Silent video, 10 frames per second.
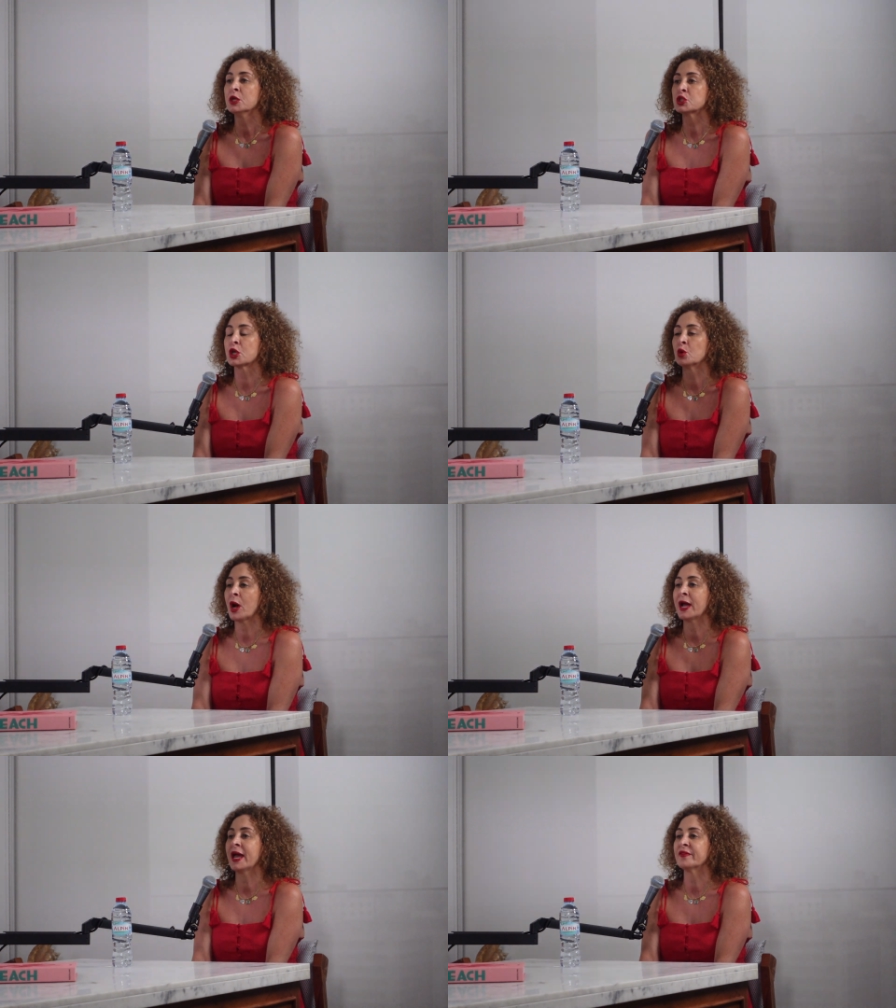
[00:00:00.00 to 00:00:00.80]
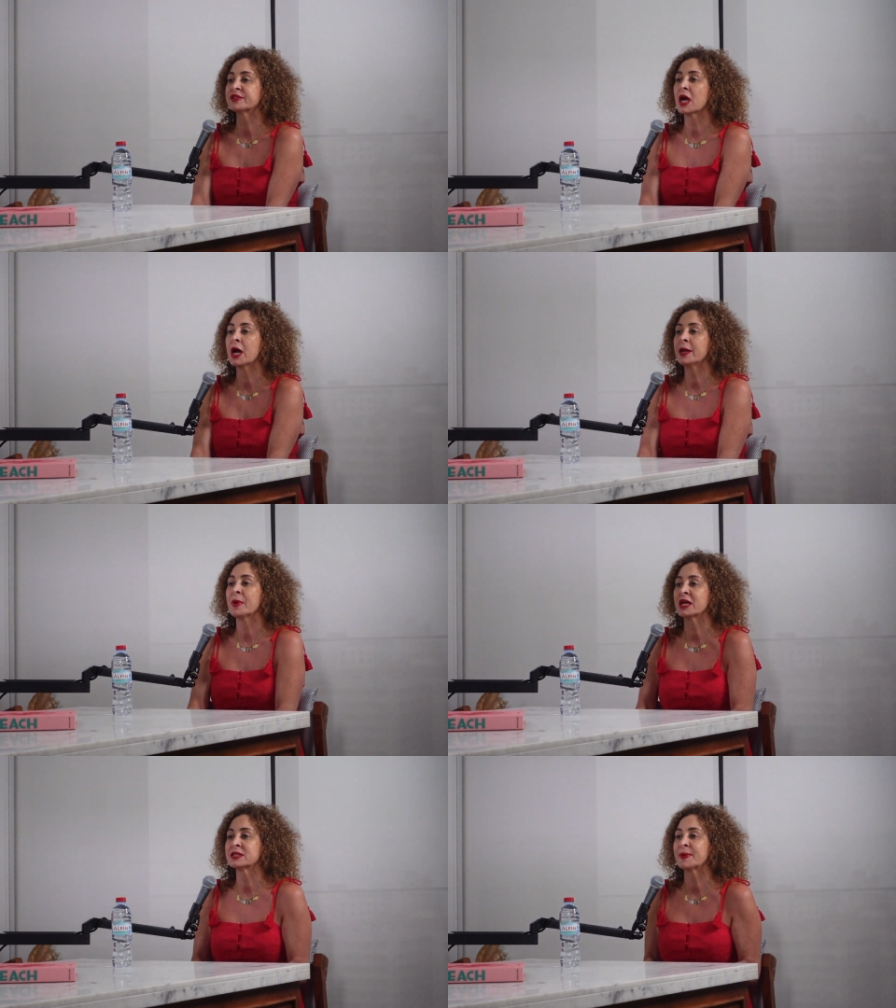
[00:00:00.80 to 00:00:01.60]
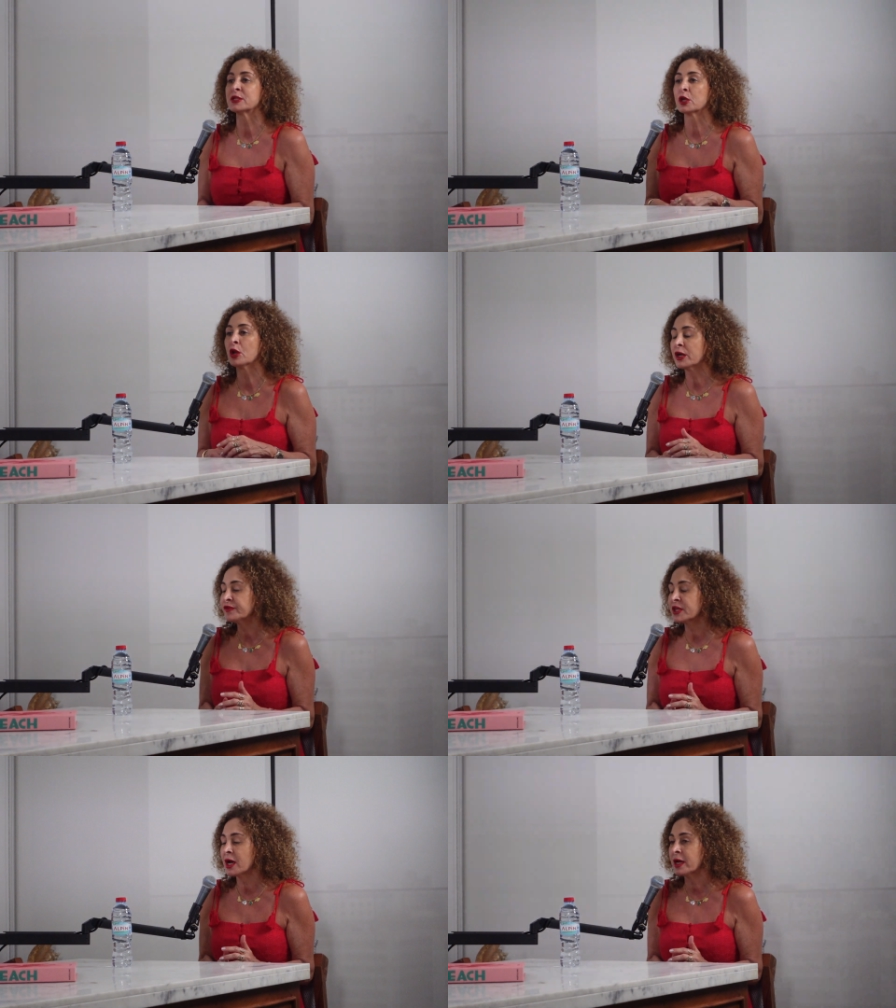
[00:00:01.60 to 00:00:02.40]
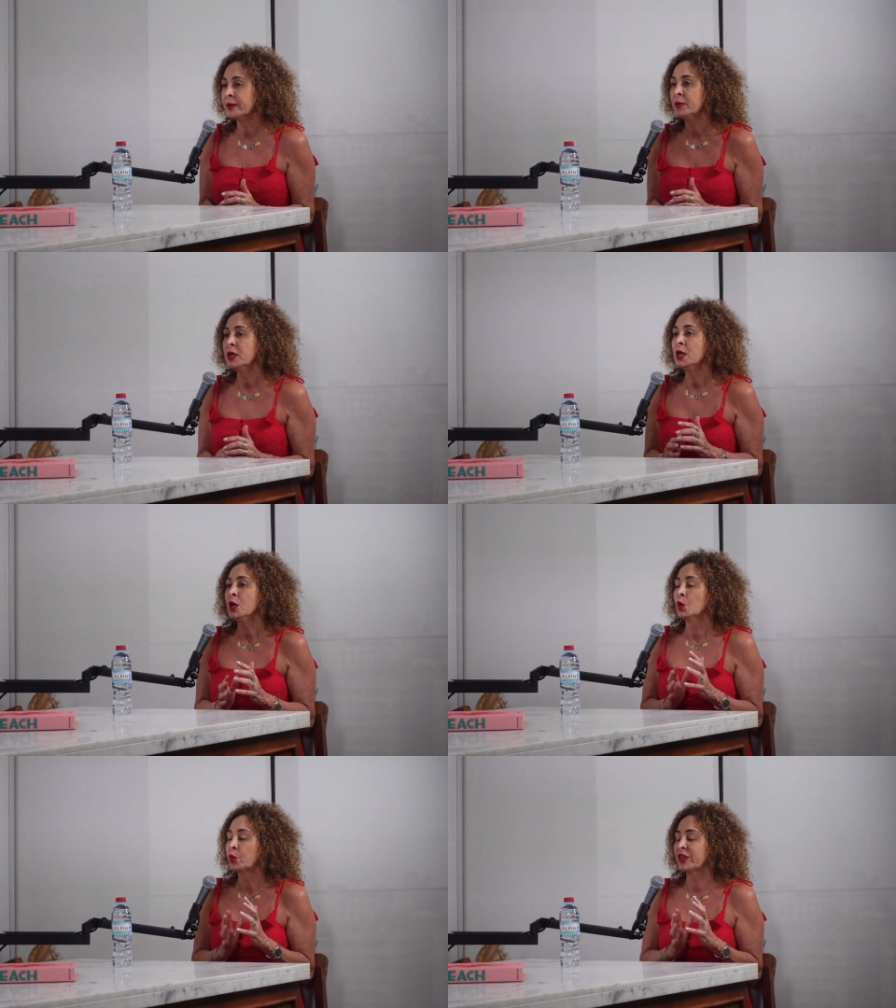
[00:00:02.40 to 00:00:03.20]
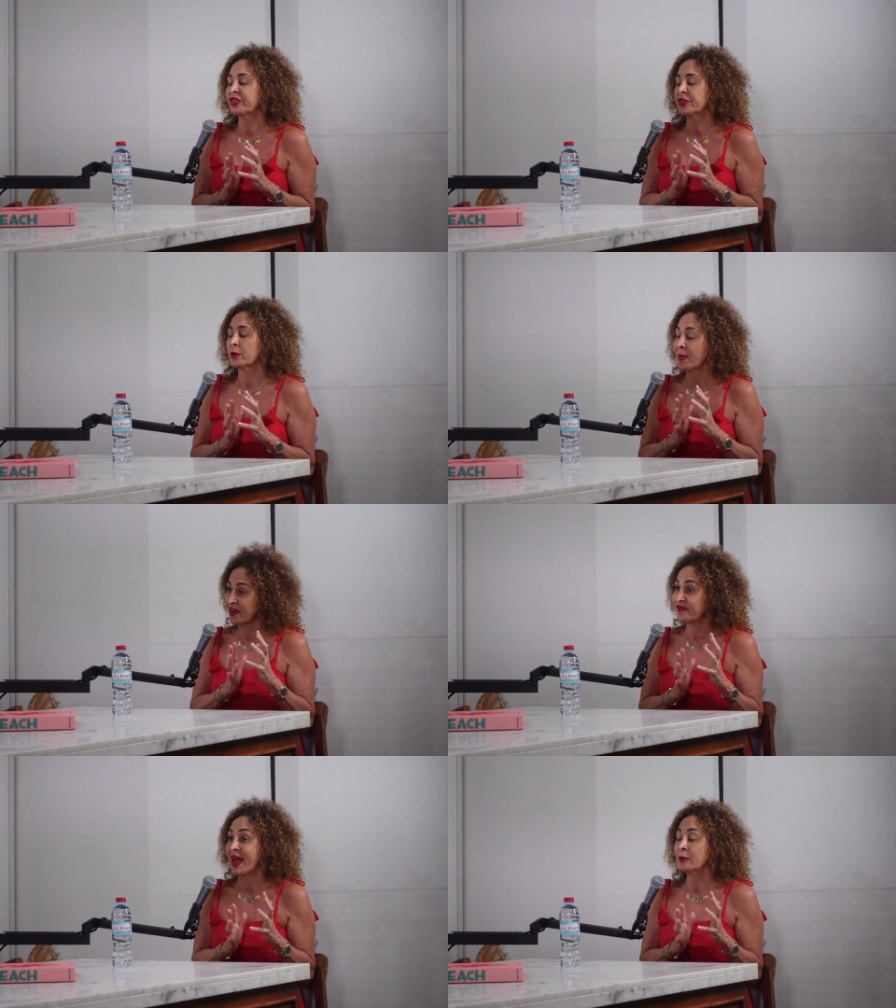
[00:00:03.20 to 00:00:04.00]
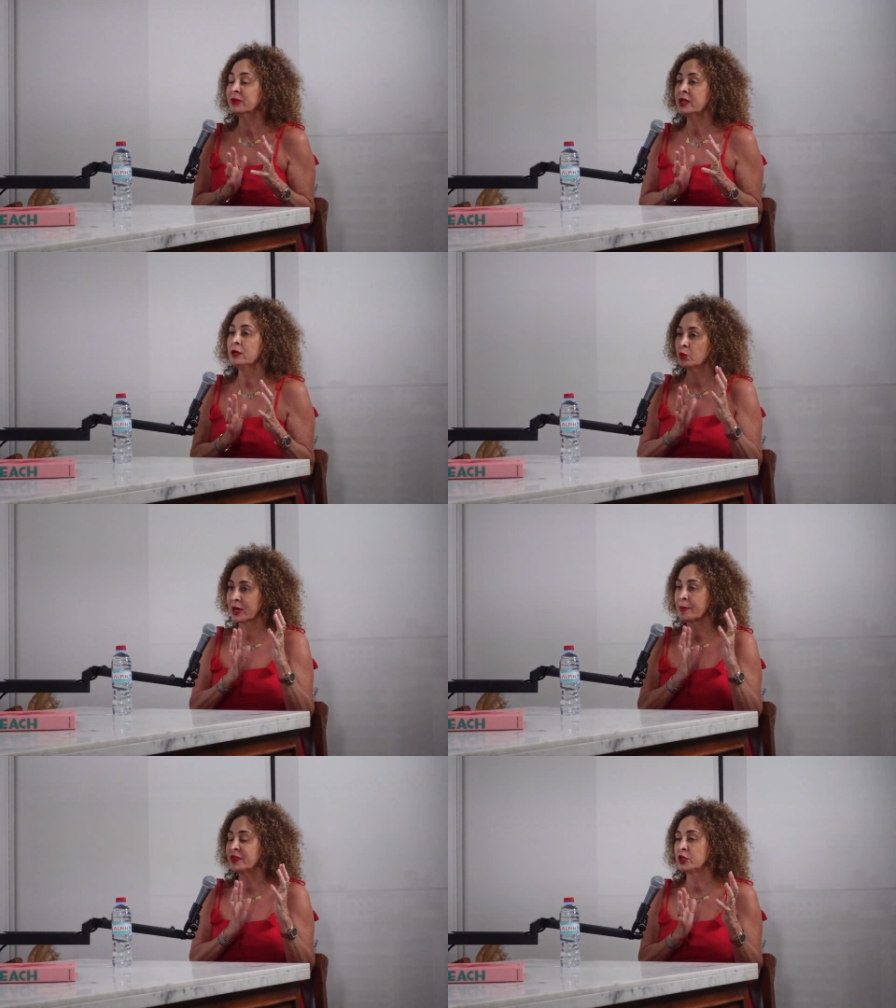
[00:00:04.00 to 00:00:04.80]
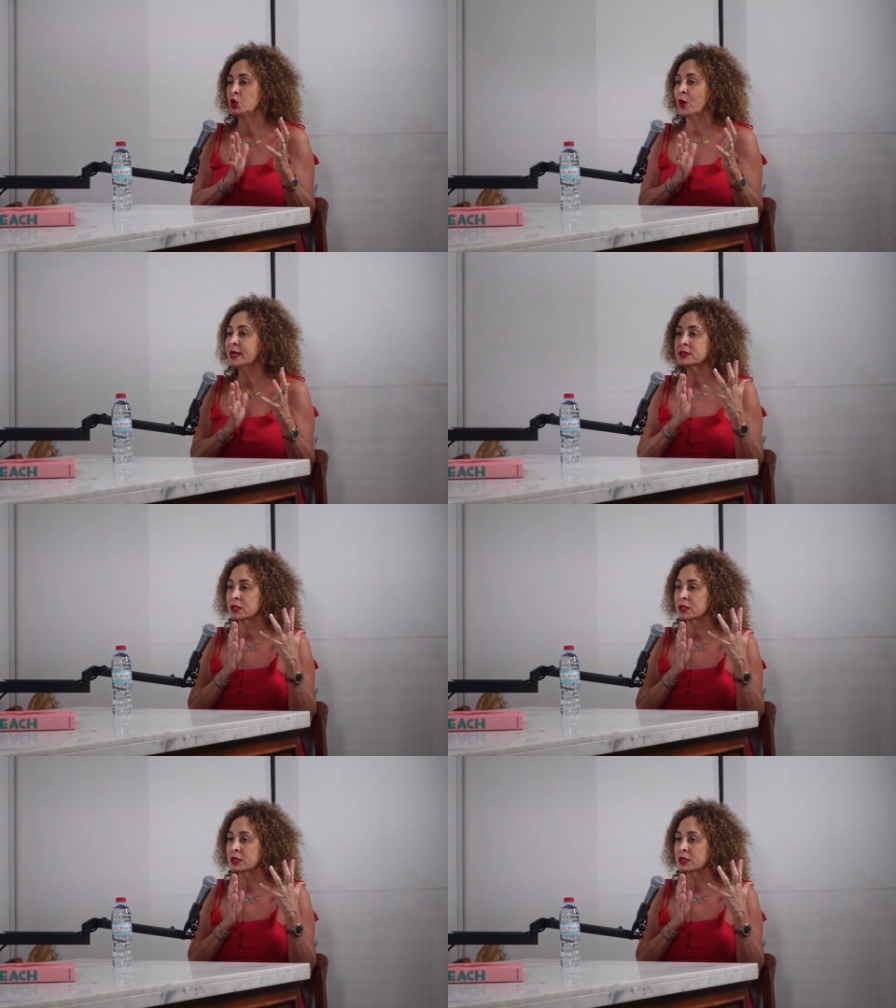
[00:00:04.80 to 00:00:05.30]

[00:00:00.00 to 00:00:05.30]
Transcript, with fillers: So I have time. I spend a lot of time with my family when I'm in the US.